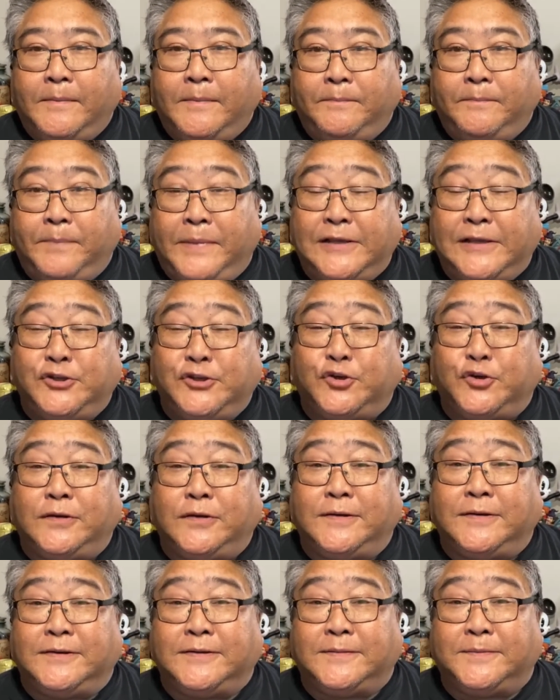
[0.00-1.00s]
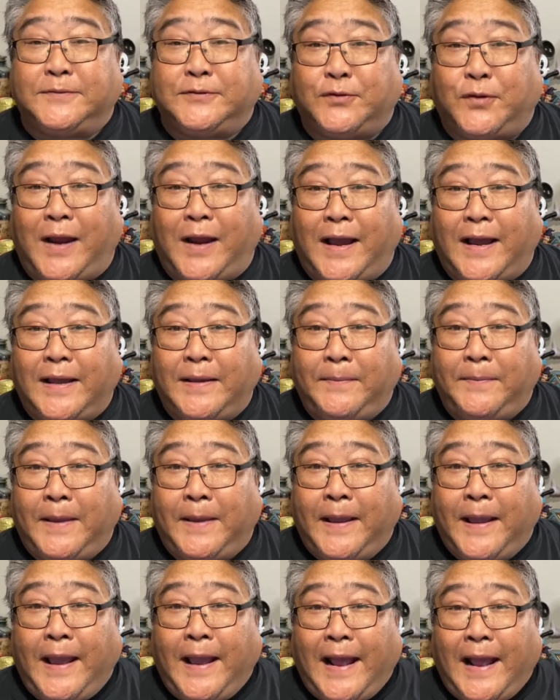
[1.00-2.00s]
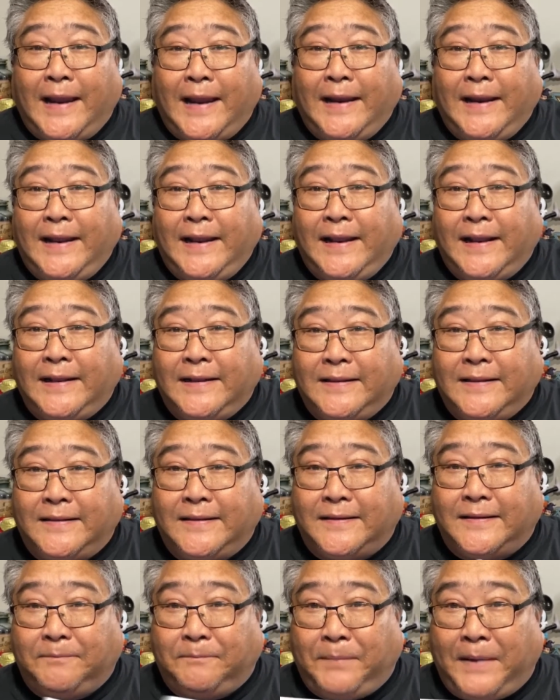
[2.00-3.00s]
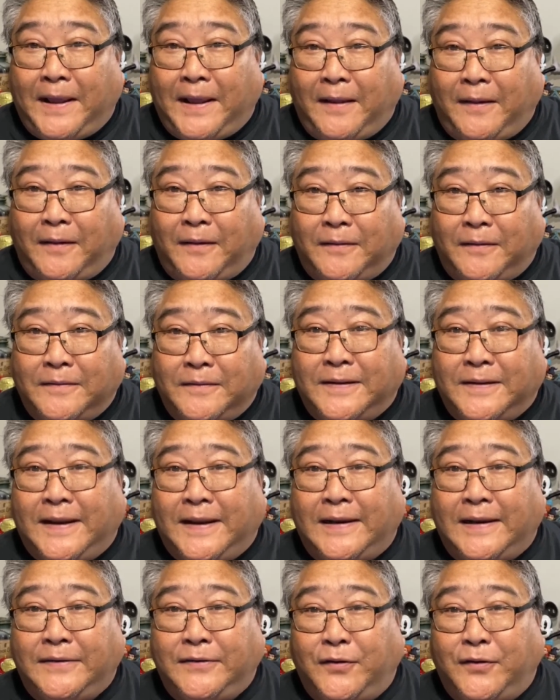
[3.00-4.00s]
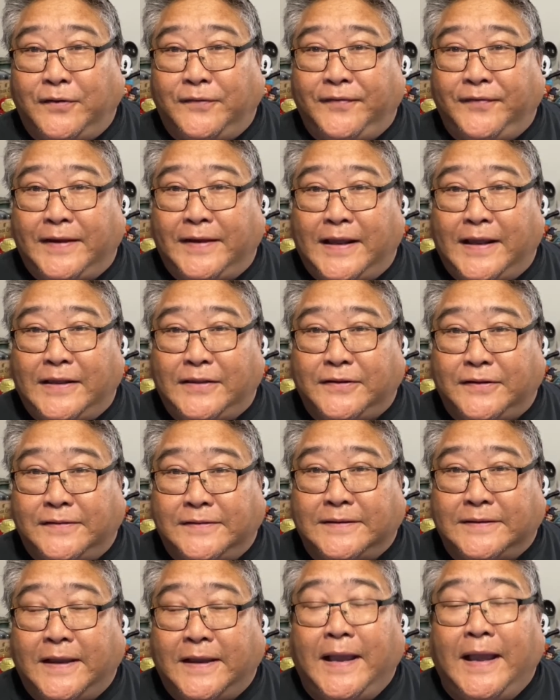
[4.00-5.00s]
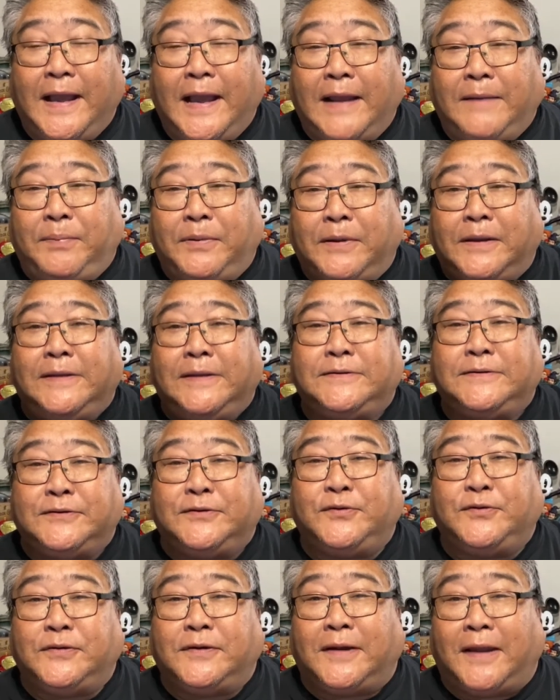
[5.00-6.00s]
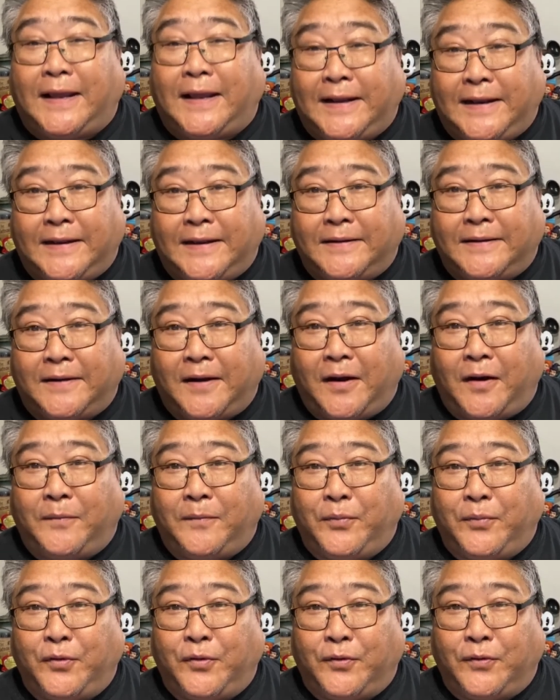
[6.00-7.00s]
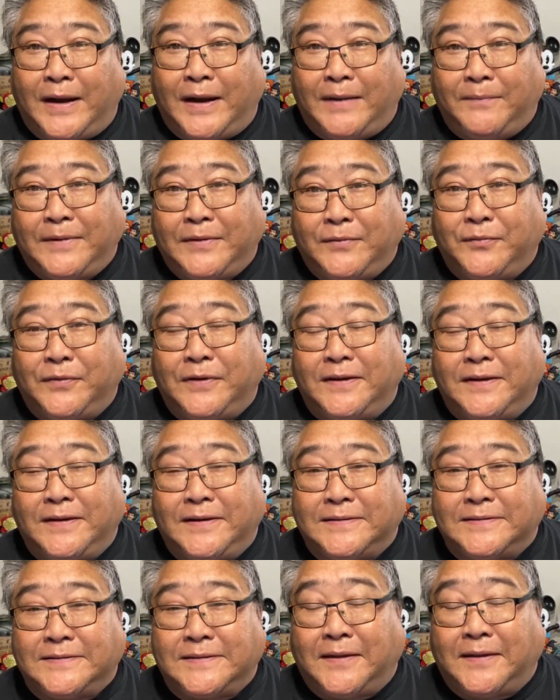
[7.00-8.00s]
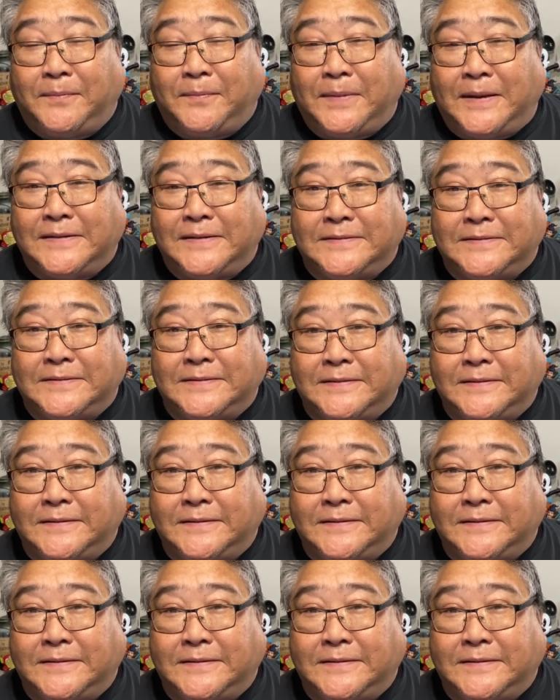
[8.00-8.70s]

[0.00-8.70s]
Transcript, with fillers: Be sure to subscribe and hit the bell to get notifications, and please do like our program. It really does help us.